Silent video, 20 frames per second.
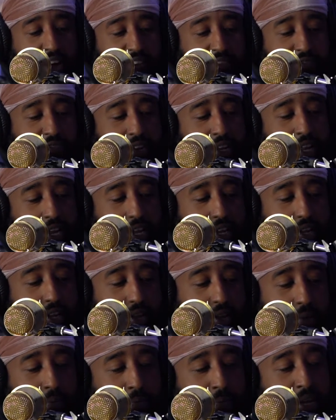I feel
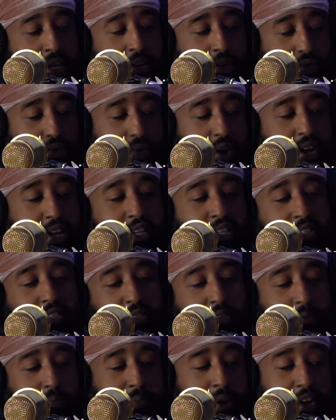like being
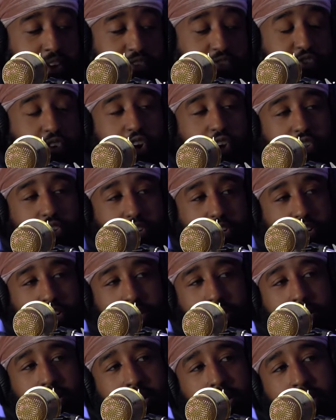raised by a father
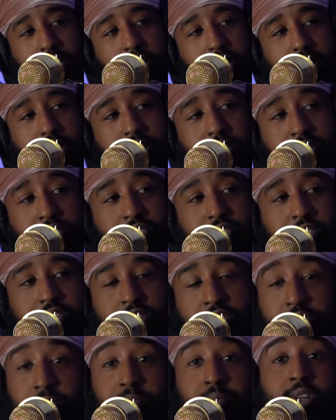
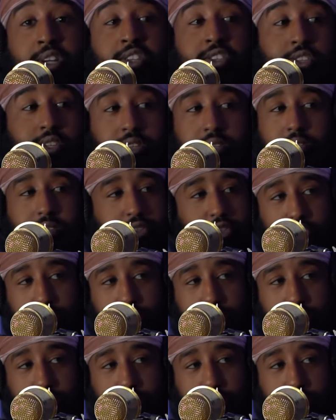is a blessing.